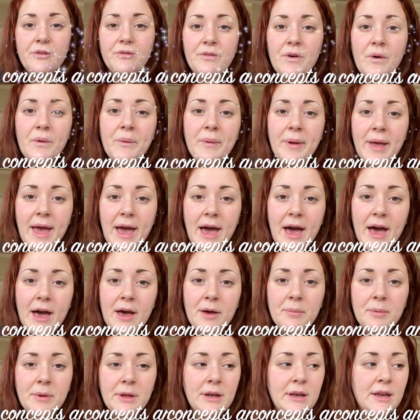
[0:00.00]

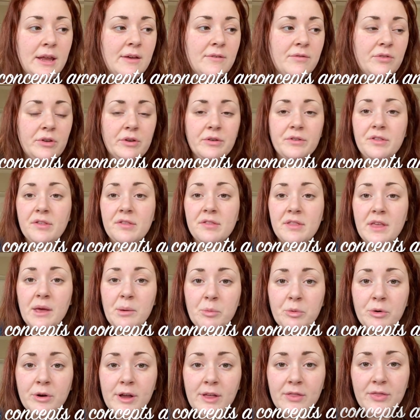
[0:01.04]
vocab and if there's a
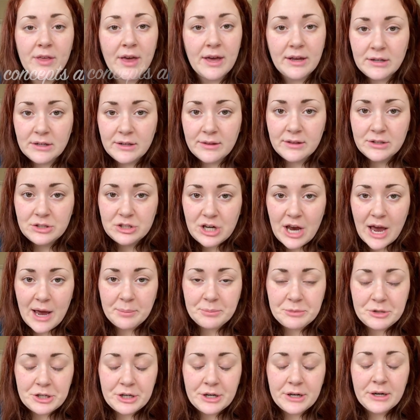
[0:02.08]
summary at the end of the
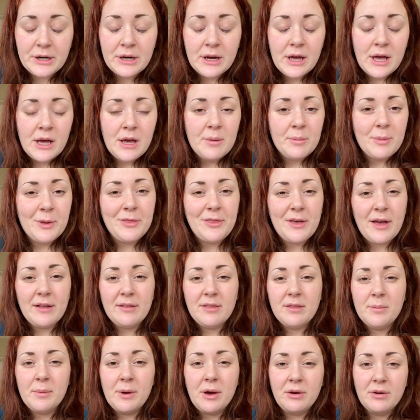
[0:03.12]
chapter, but
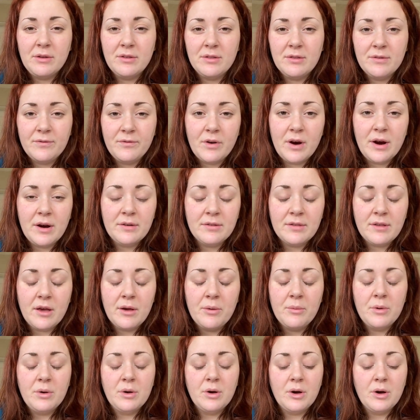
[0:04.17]
that's about as far as I will